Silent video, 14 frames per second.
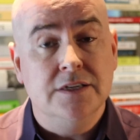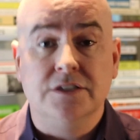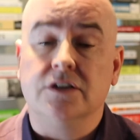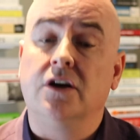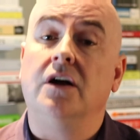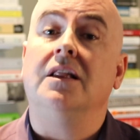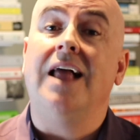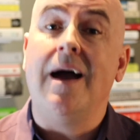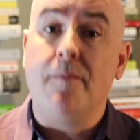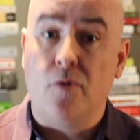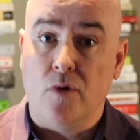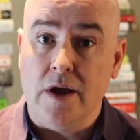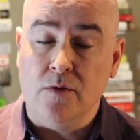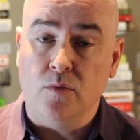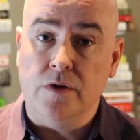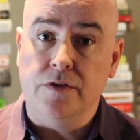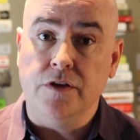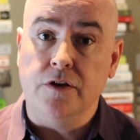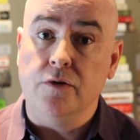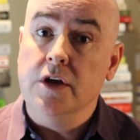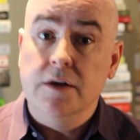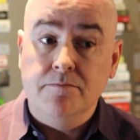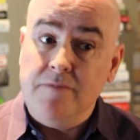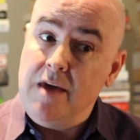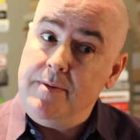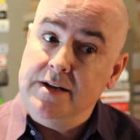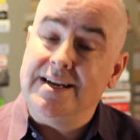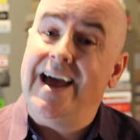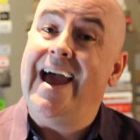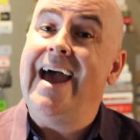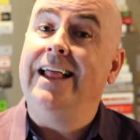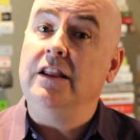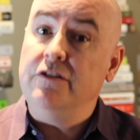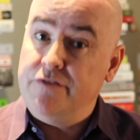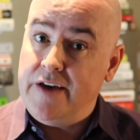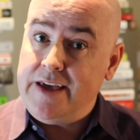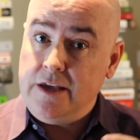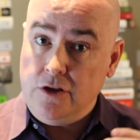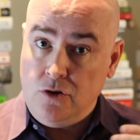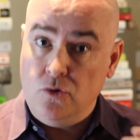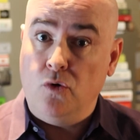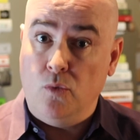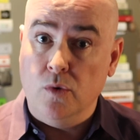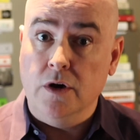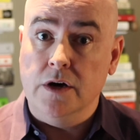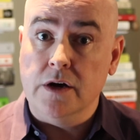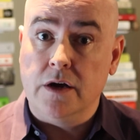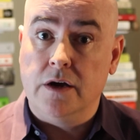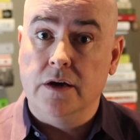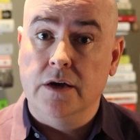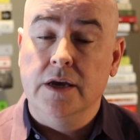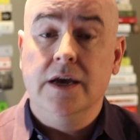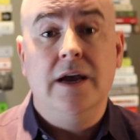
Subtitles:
To collaborate with you, maybe to elevate your work